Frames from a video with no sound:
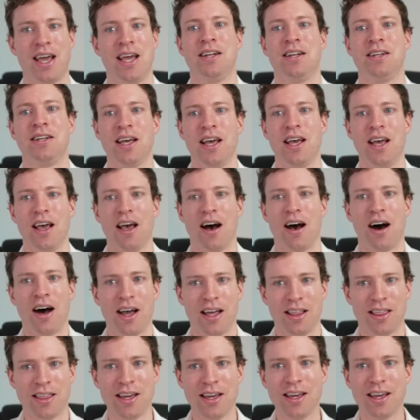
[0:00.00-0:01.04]
And
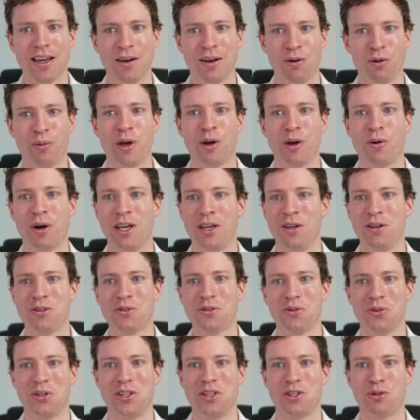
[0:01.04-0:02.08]
I think it would be quite
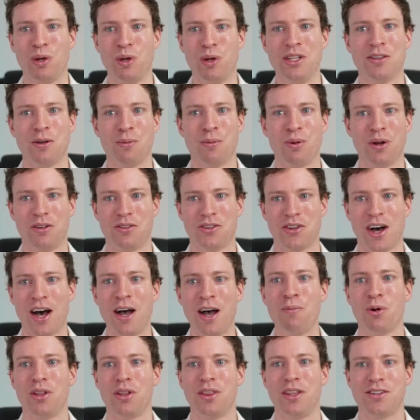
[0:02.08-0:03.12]
useful to spend a bit of
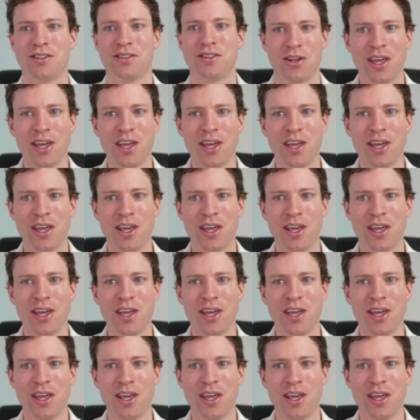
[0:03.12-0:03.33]
time on this.